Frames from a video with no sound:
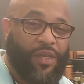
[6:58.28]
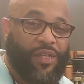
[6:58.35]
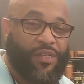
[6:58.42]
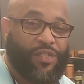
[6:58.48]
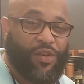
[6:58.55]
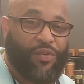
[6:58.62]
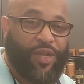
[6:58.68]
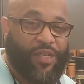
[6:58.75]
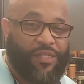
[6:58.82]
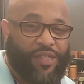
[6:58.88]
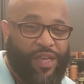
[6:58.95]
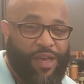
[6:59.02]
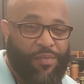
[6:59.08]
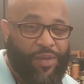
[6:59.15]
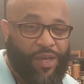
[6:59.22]
Until next
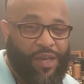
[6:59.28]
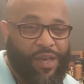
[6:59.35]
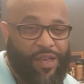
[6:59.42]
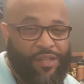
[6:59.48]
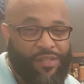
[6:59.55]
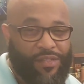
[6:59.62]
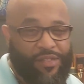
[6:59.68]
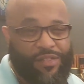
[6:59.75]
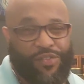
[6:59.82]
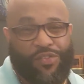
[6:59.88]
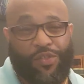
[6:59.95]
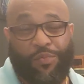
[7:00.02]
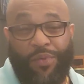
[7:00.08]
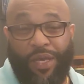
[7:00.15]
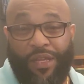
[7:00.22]
time, guys, this is
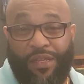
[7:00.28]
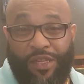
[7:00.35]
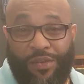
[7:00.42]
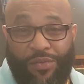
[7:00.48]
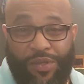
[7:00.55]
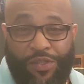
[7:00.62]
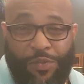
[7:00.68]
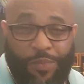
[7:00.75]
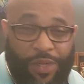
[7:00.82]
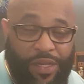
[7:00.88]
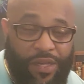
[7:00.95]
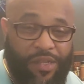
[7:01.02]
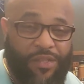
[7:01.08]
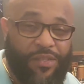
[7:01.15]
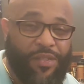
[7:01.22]
your man D Rich
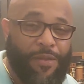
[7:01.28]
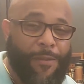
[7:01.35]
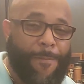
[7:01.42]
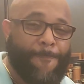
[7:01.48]
Spirits.